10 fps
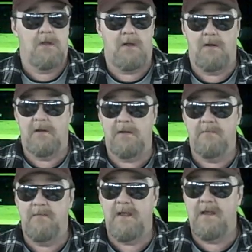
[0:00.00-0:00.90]
Alright,
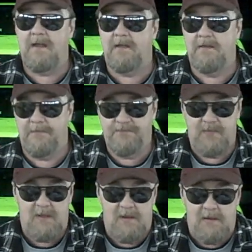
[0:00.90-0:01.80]
I'm back.
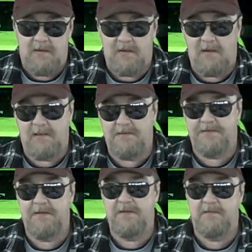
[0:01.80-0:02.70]
Now, like I
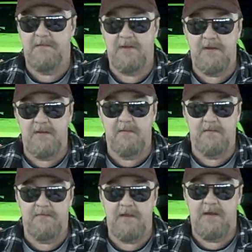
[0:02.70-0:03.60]
said at the
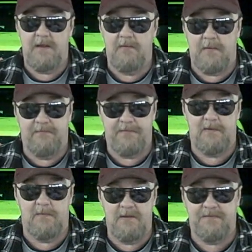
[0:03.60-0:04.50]
beginning of the video, I'm
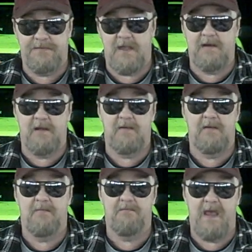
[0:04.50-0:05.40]
filming this kind of
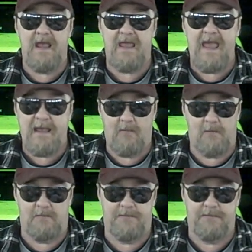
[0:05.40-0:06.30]

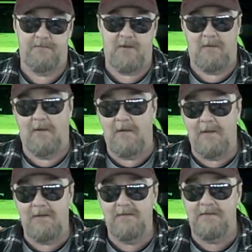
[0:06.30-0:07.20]
backwards,
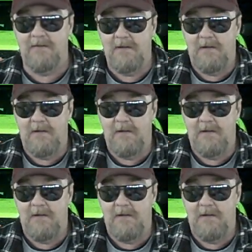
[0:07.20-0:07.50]
alright?